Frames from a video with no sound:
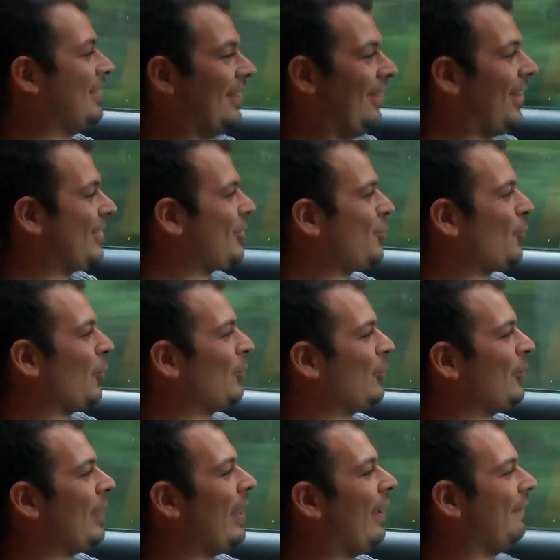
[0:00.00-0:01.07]
The Lexus won't
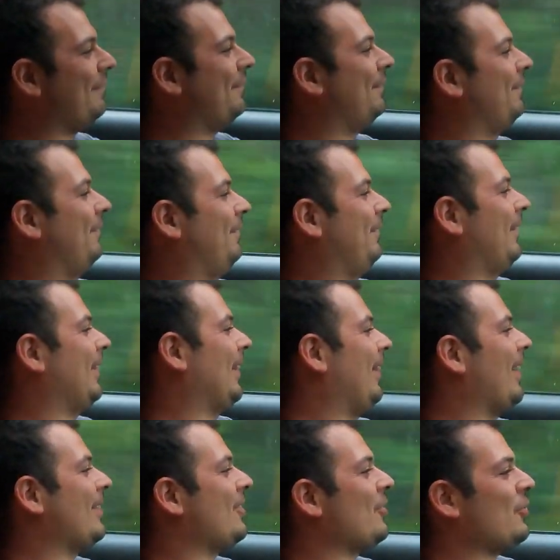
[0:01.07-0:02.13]
do that. The
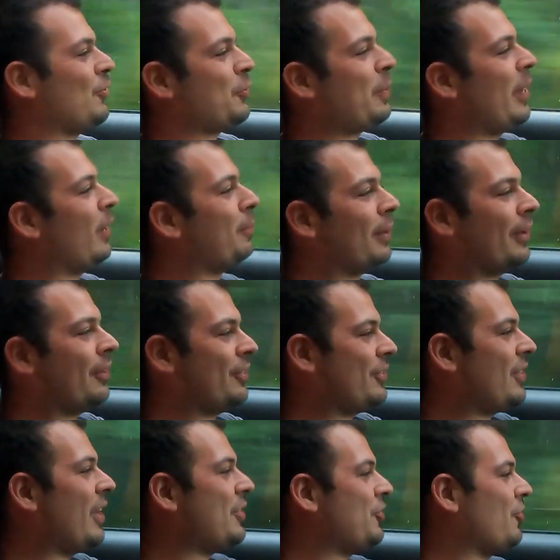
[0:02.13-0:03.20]
Lexus will spin them, but it'll stay